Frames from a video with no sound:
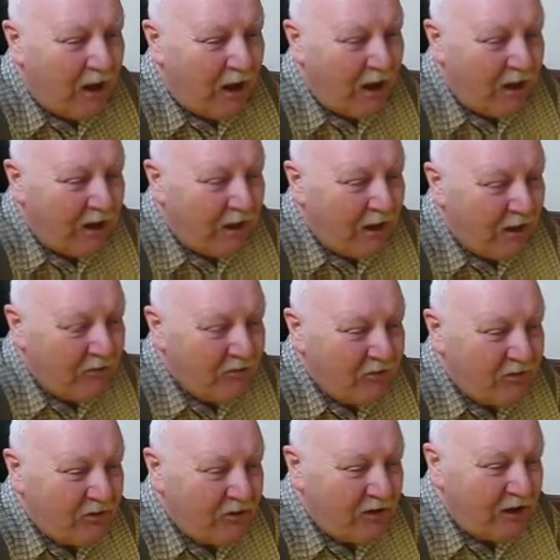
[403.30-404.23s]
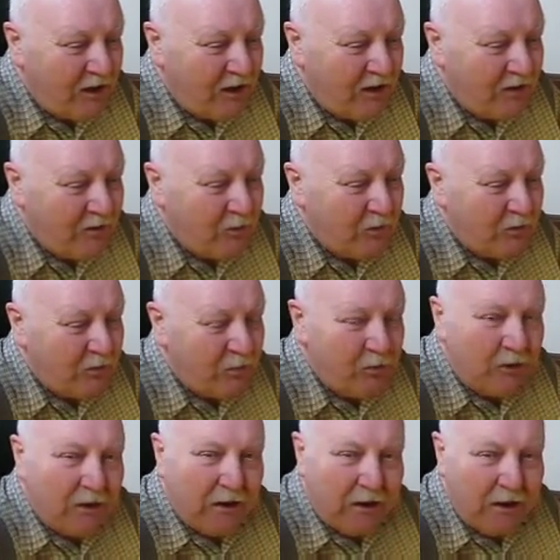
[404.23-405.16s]
and I haven't seen anyone to
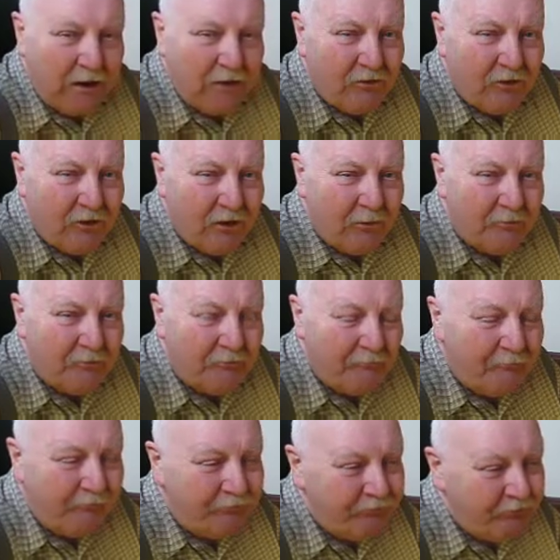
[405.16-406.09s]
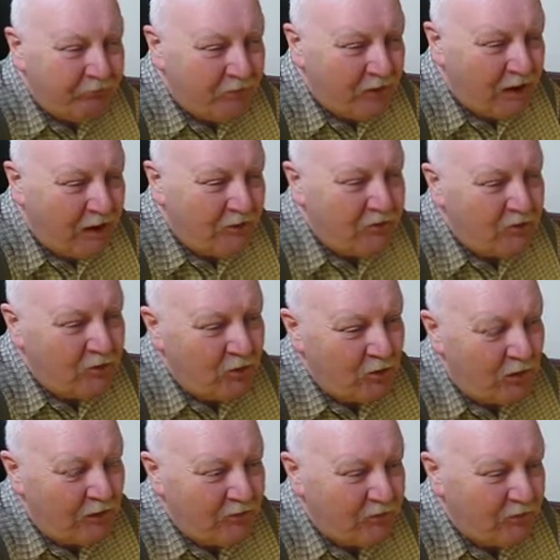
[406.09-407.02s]
put a case up. As you
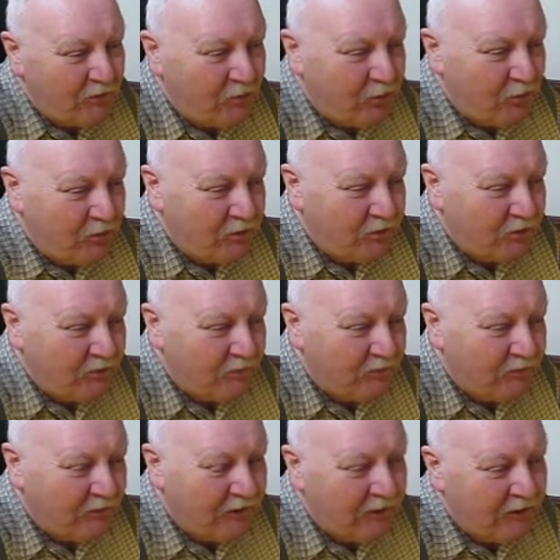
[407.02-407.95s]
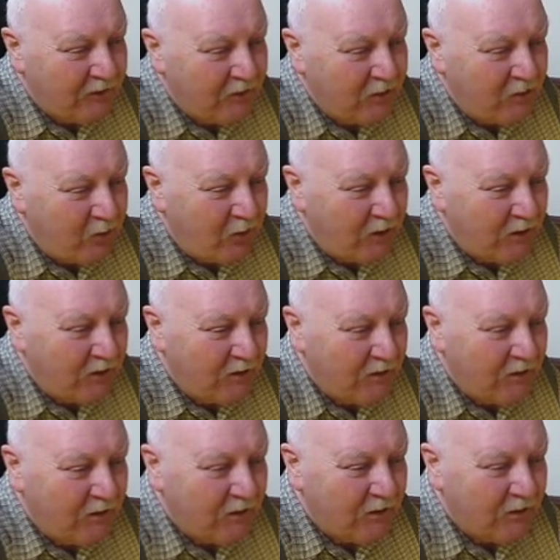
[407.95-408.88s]
know, I supported the Flag in the
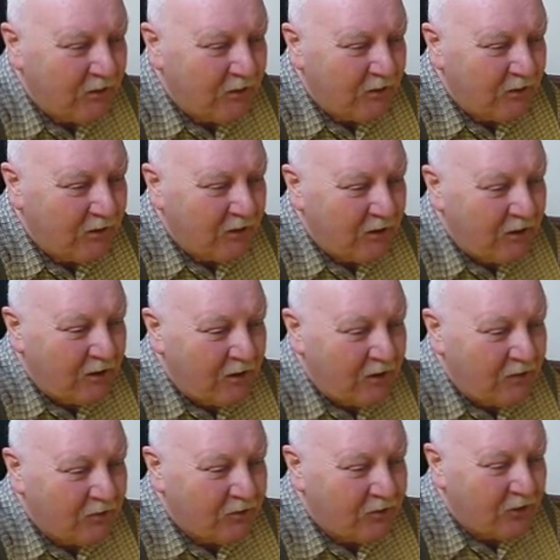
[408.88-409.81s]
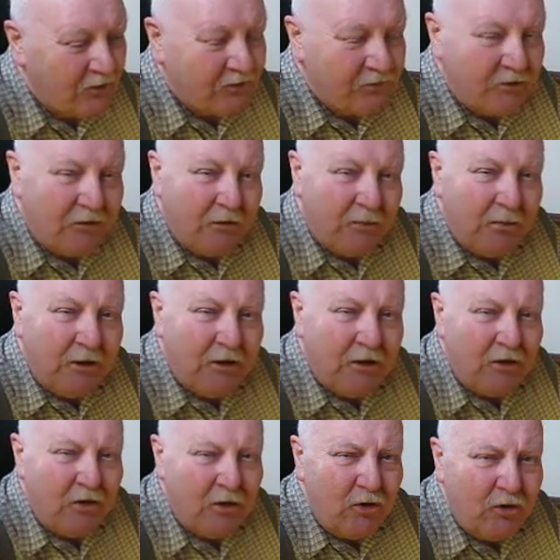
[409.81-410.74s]
Wind and the Scots
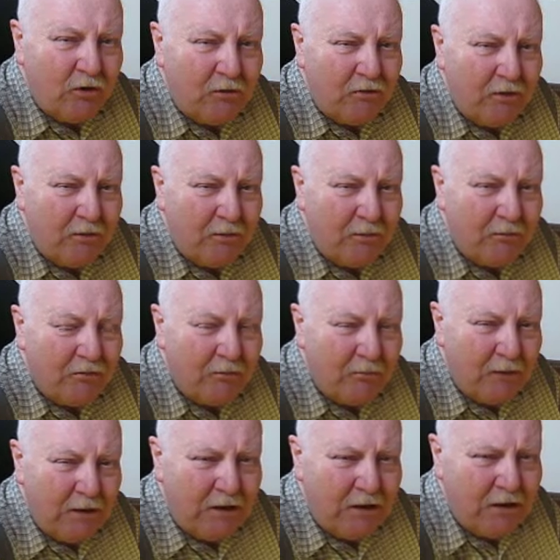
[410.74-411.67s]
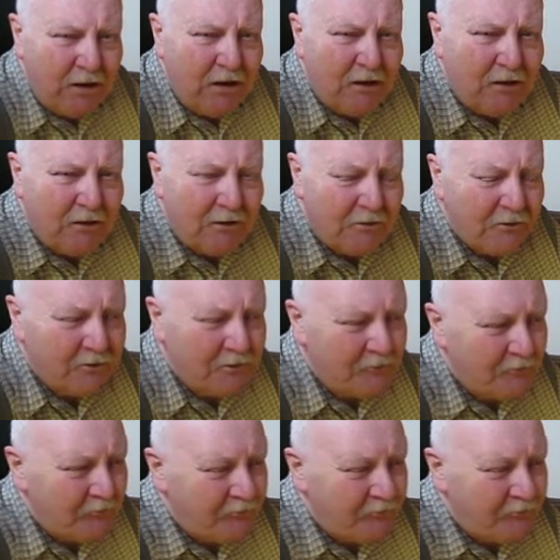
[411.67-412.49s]
Independent newspaper for many years.